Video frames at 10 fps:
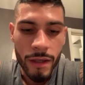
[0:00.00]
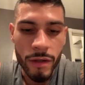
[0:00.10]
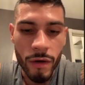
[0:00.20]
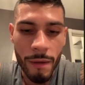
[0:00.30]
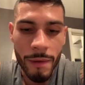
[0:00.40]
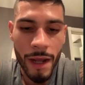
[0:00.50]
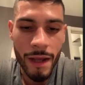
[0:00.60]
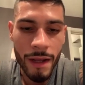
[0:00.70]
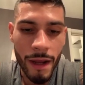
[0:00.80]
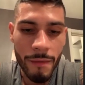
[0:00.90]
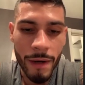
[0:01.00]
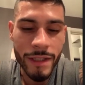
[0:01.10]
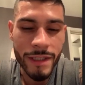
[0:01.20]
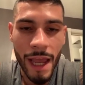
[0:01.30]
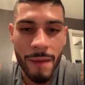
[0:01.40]
you know, I'm not
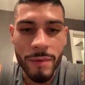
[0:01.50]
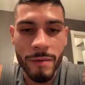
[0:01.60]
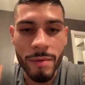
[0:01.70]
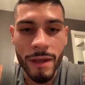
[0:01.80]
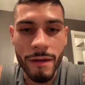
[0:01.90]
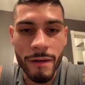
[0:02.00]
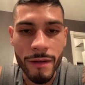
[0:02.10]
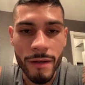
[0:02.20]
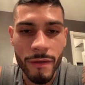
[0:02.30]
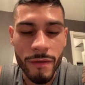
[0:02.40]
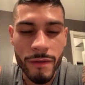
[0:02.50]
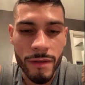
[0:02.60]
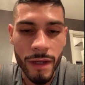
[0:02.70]
just happy to be here, you know.